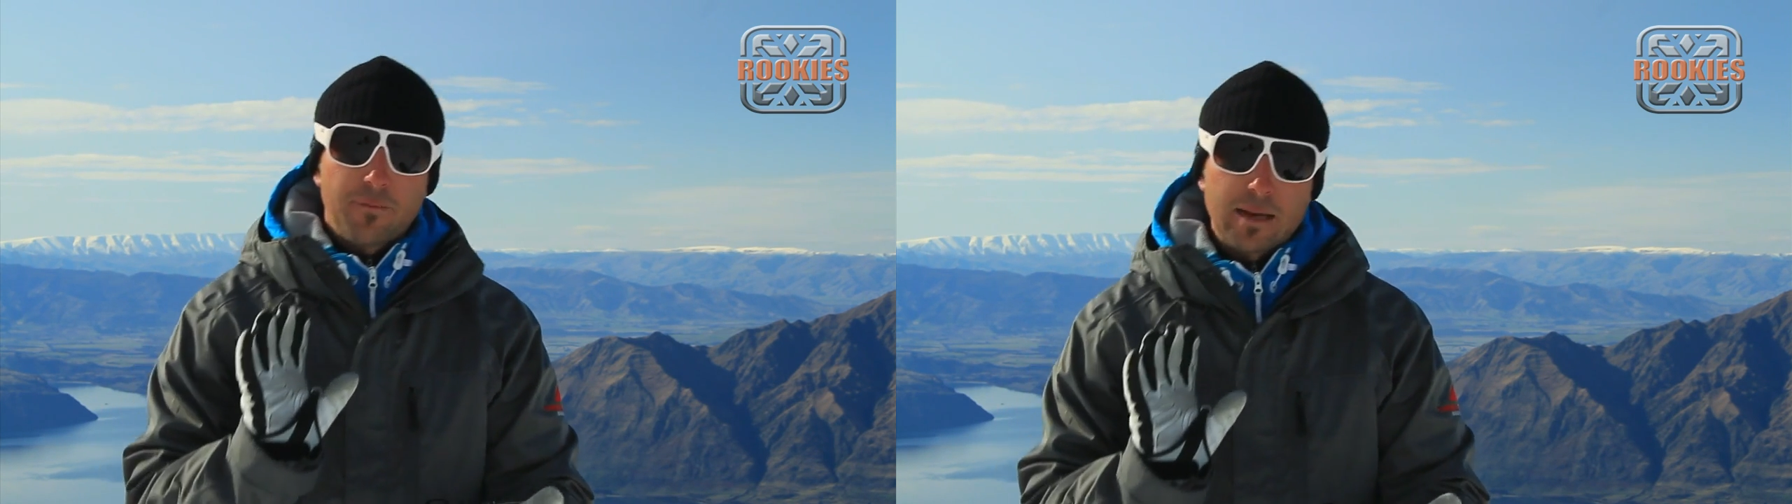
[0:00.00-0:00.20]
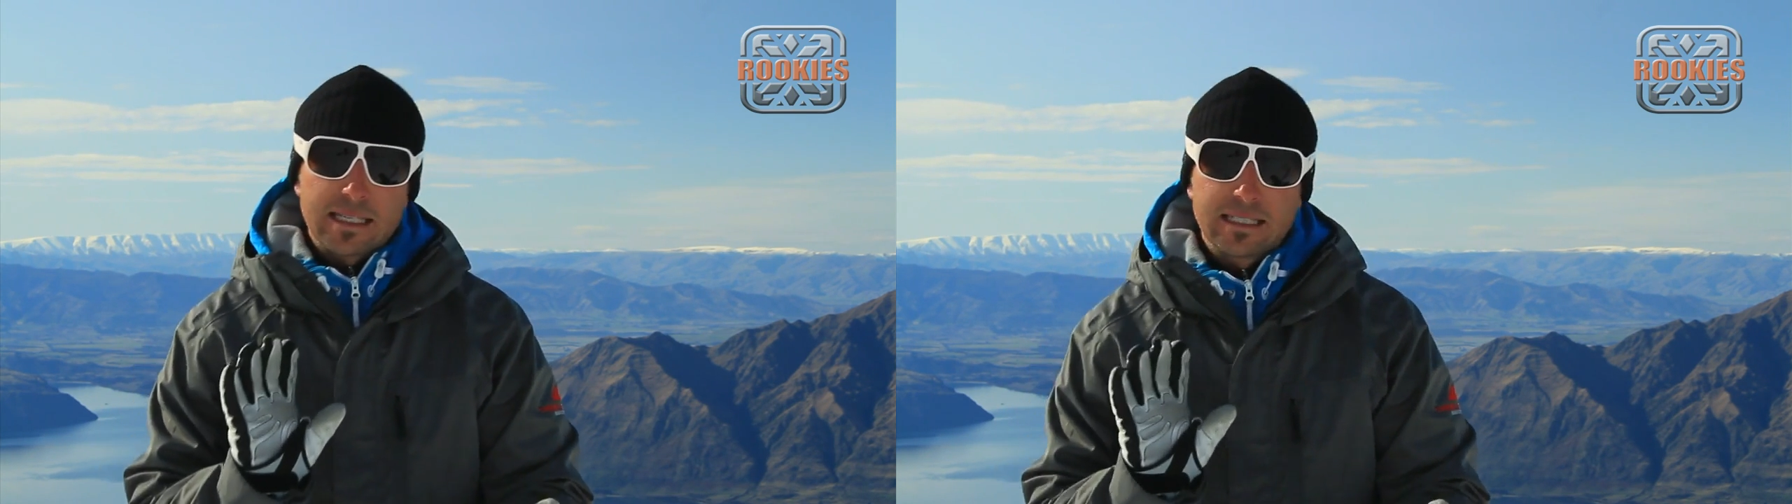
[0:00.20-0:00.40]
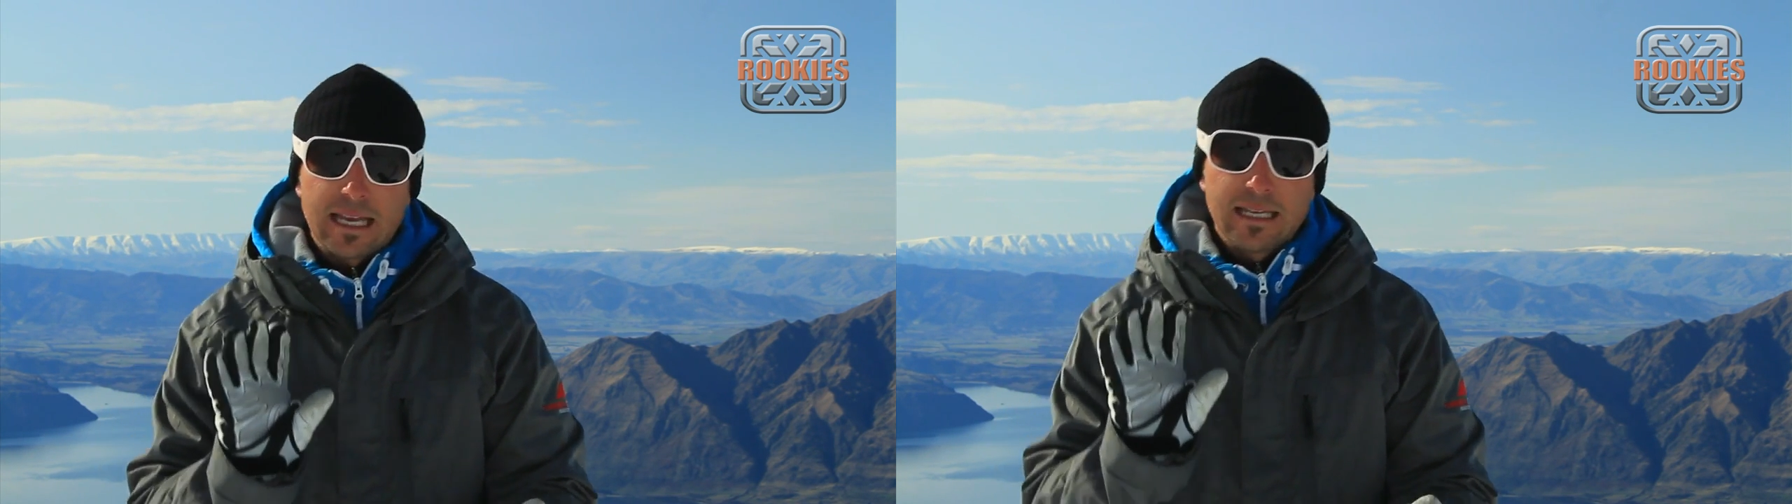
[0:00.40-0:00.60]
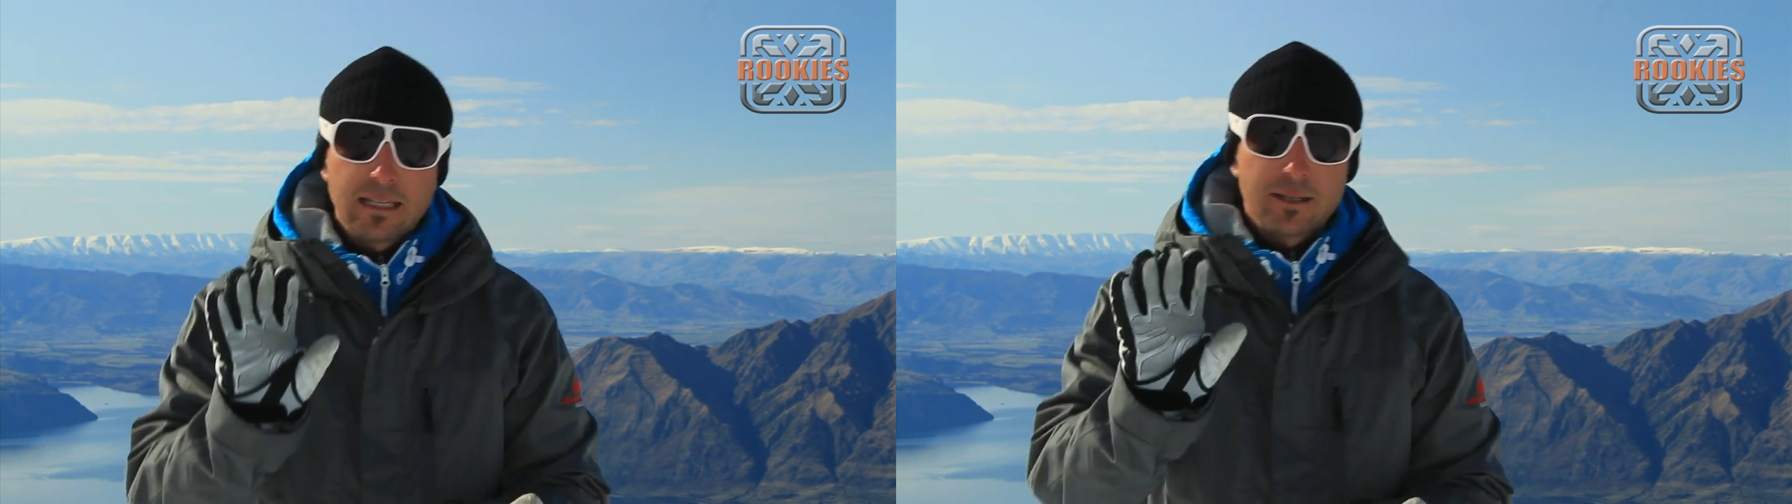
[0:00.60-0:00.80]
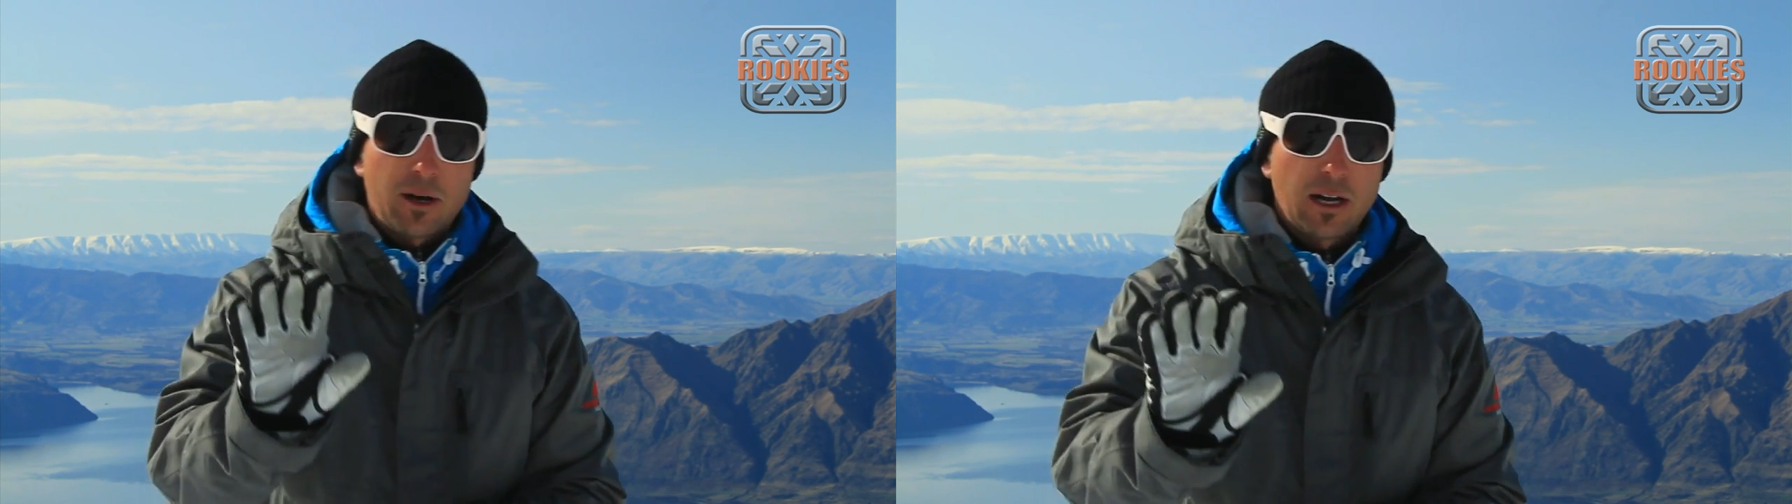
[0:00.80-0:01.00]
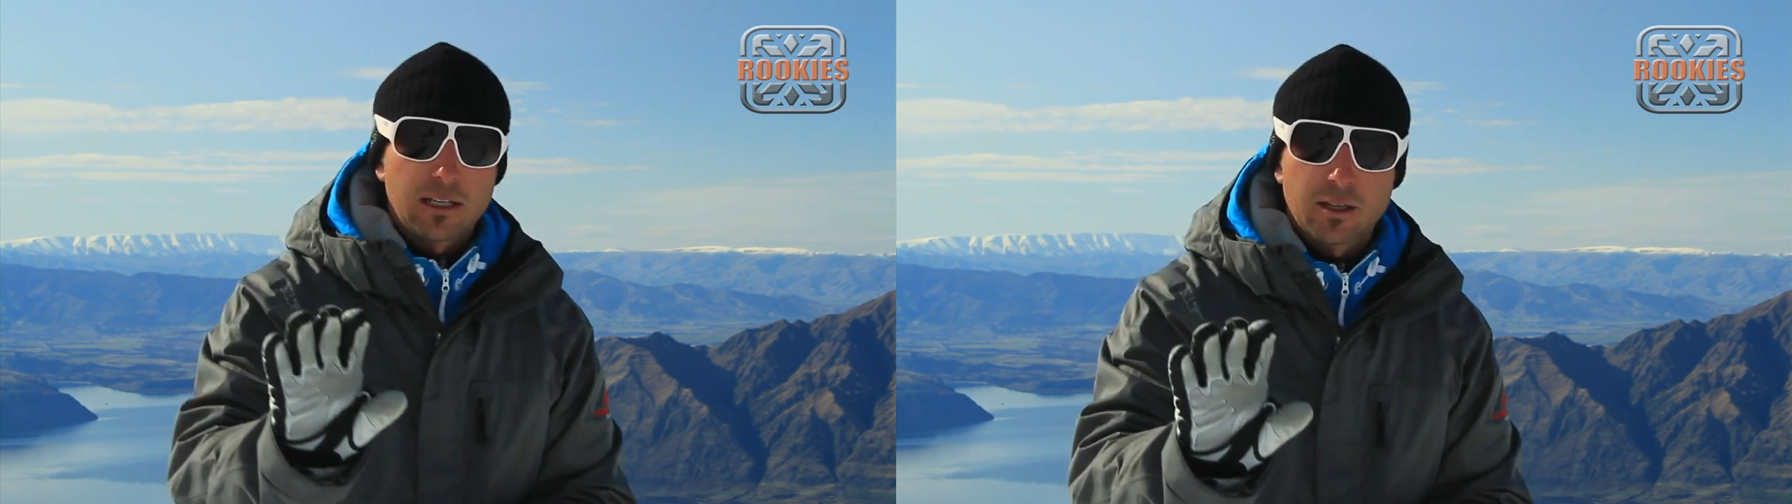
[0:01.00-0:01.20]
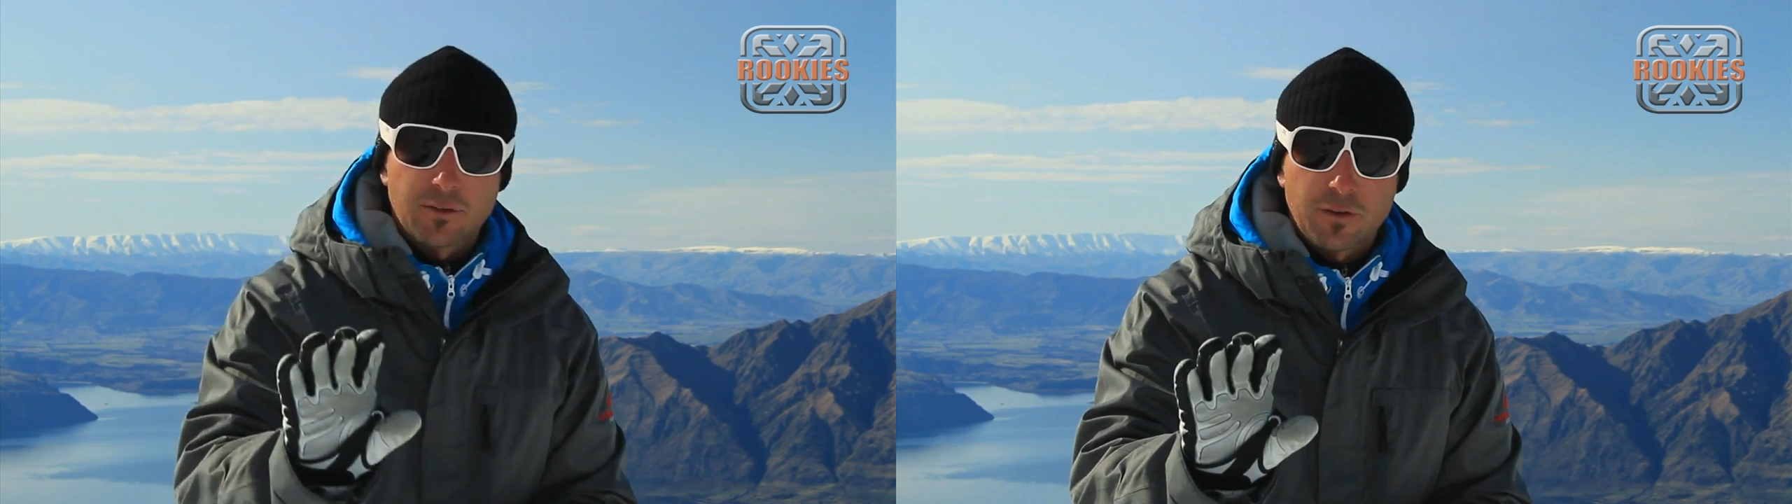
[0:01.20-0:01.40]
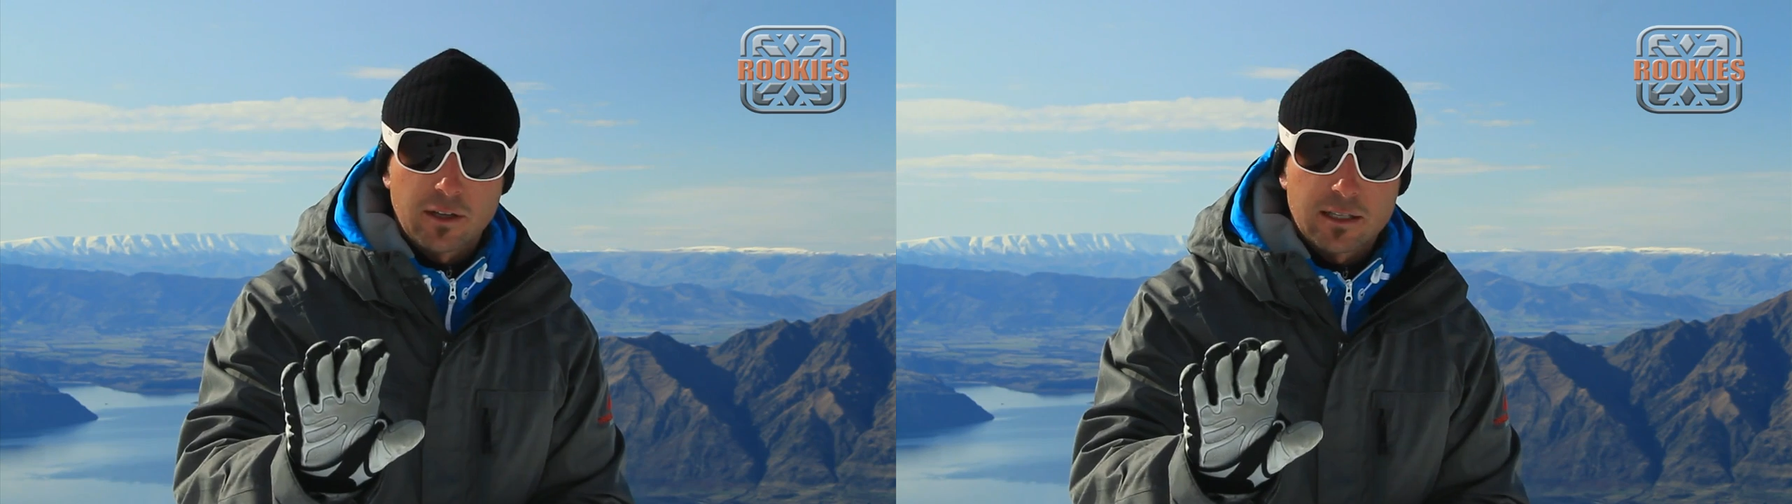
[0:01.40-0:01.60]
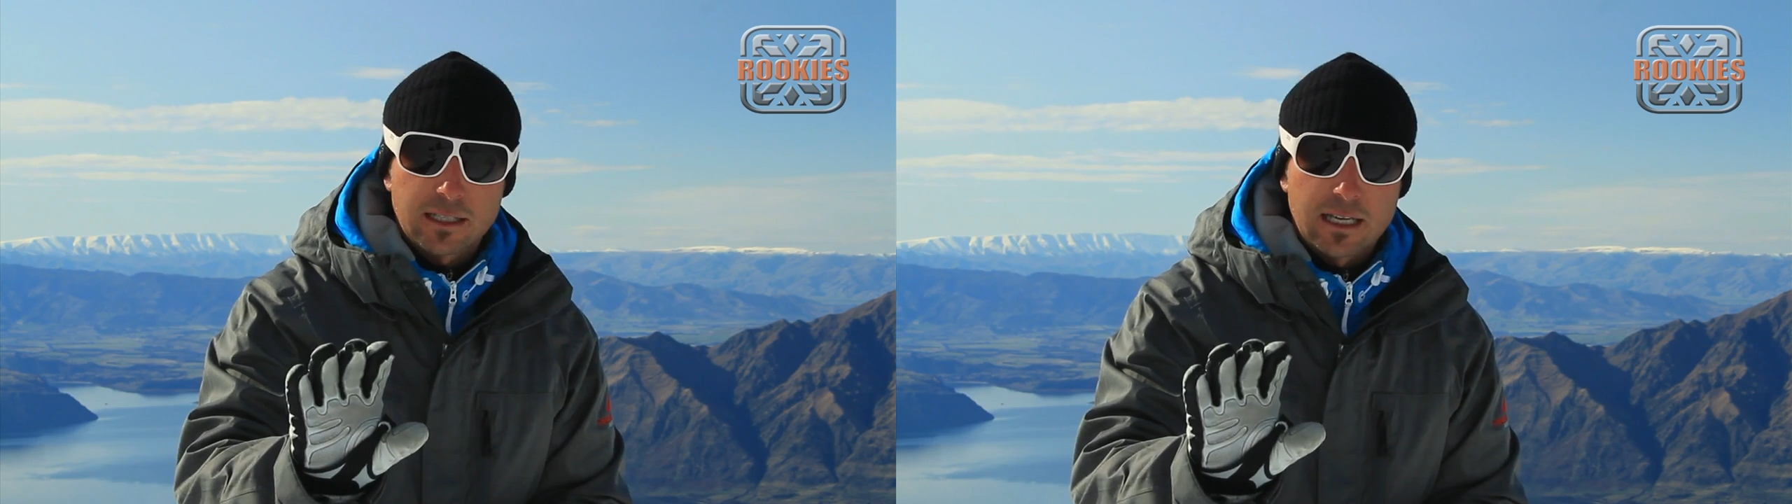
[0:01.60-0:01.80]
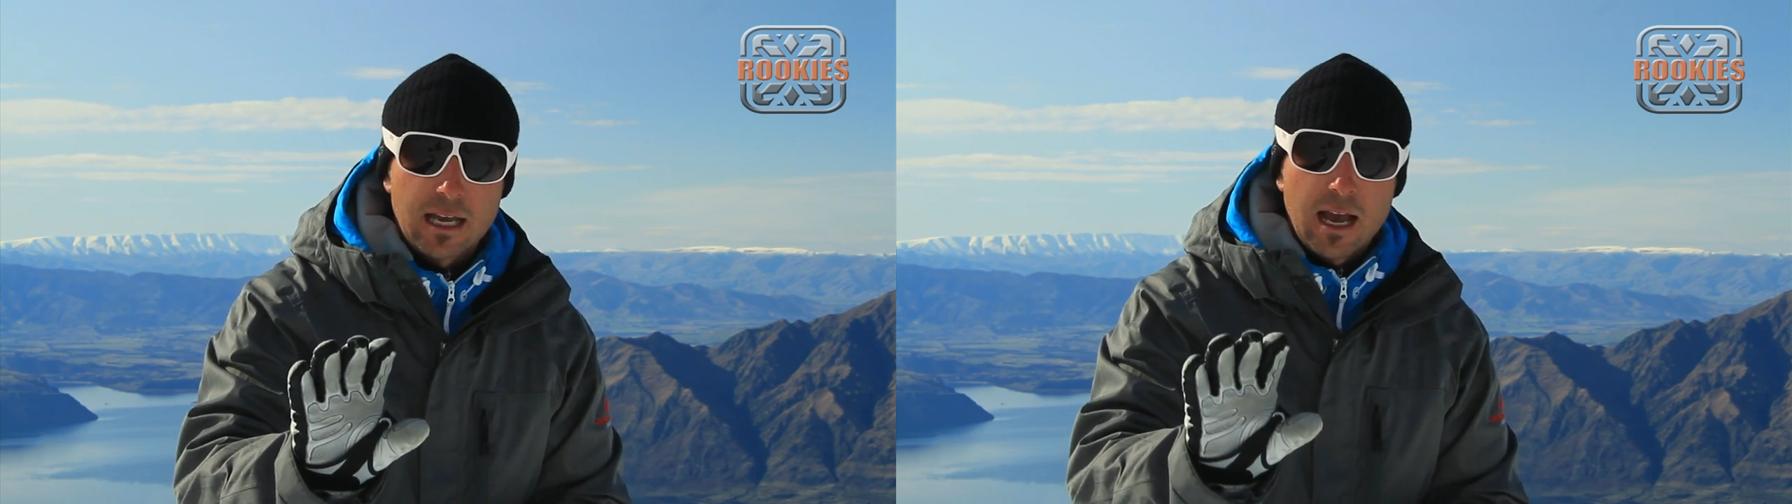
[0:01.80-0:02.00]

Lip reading: by sending the body to the front of the ski